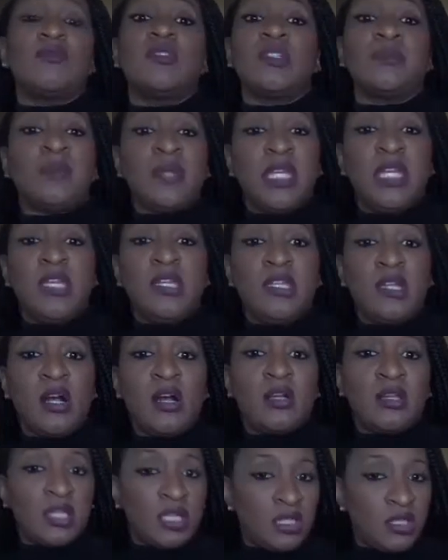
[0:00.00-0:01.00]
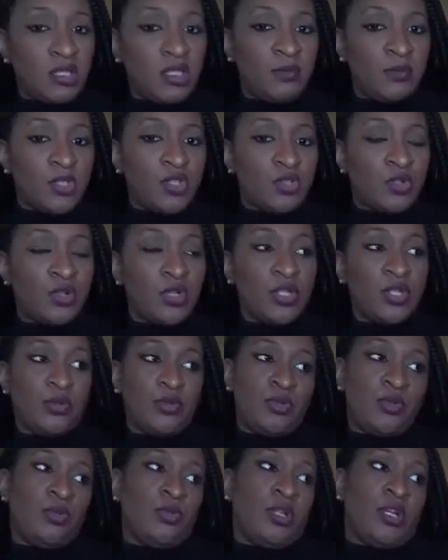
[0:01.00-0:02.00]
being young and immature, you
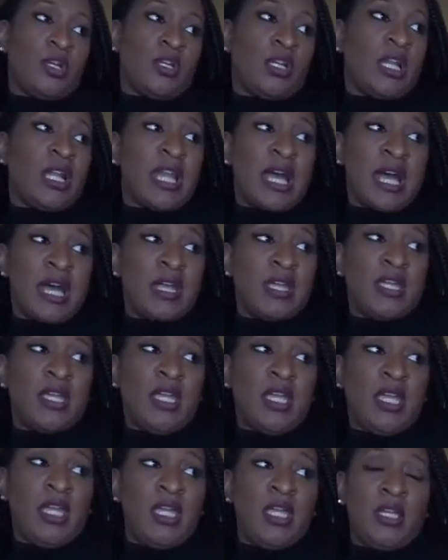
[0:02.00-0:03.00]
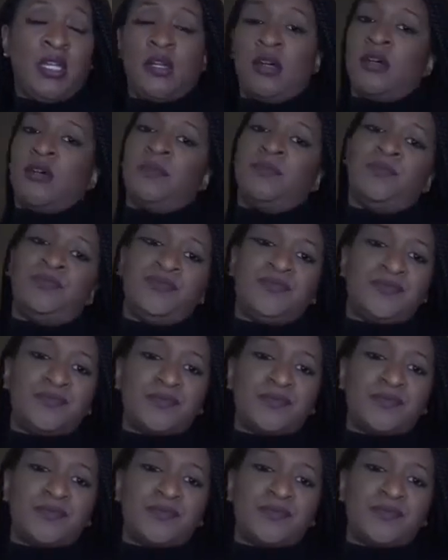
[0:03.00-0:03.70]
do learn a lot. And